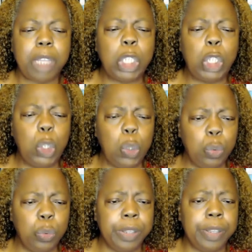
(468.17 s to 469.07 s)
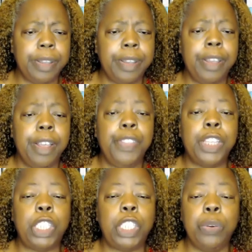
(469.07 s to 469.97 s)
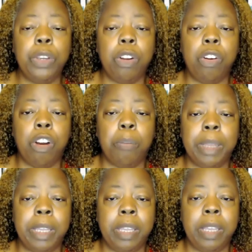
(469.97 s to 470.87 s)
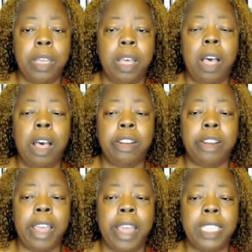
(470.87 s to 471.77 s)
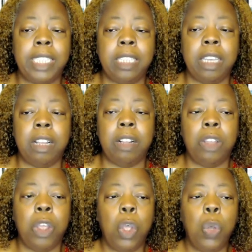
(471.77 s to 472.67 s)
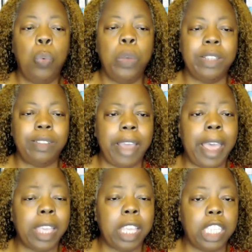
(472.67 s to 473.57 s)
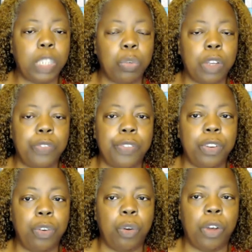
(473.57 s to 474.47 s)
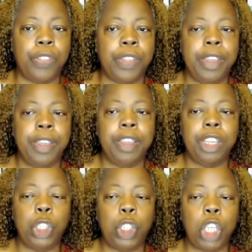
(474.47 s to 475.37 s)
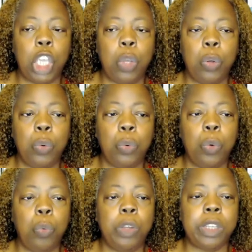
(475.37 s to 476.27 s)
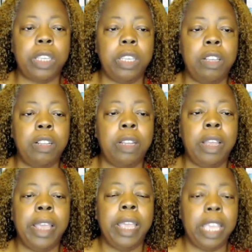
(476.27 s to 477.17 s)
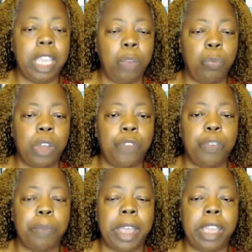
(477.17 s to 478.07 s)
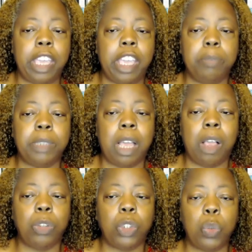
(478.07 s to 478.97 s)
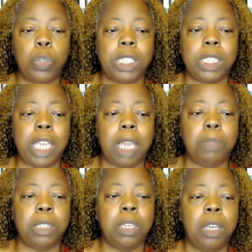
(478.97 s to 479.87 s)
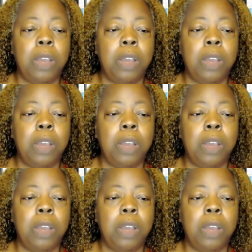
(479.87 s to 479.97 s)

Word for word: Soon, the Syrian army under Hazael will attack Israel from the north, and Jehu will kill anyone from Ahab's house who escapes